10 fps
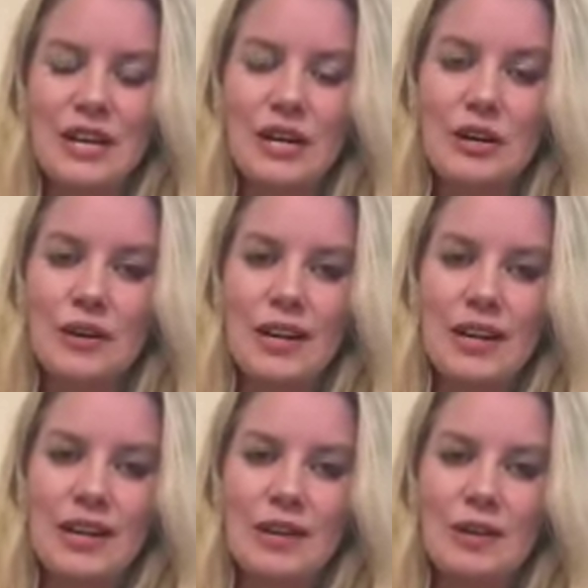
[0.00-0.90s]
So,
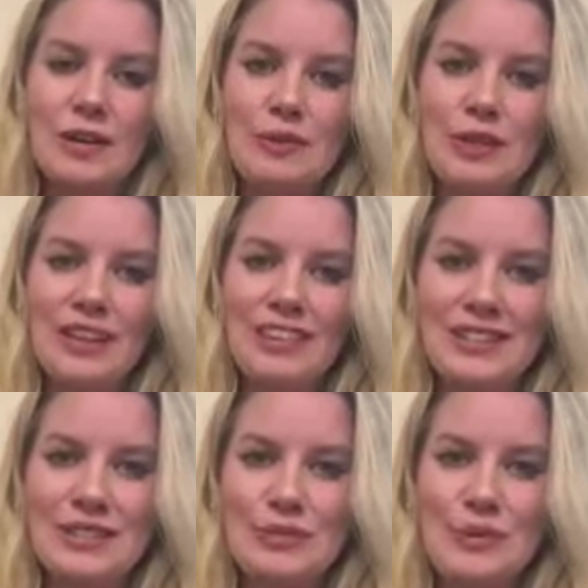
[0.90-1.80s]
I mean, you really get
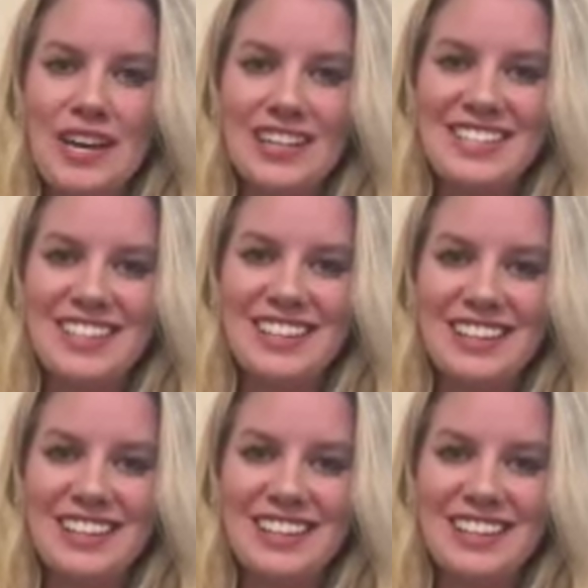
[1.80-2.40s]
that sweat.